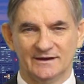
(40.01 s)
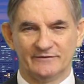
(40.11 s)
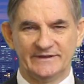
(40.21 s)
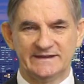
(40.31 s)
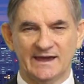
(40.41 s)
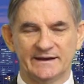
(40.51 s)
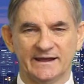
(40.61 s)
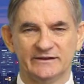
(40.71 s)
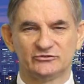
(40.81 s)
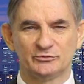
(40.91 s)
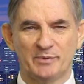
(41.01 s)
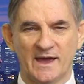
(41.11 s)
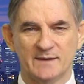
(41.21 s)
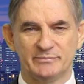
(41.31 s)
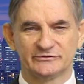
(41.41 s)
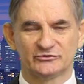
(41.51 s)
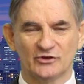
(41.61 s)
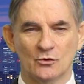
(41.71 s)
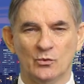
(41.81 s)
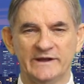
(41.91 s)
of the Cutting Edge Japan Business
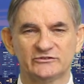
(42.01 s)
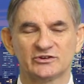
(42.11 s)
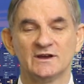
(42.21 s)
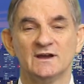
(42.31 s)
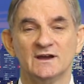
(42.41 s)
Show, which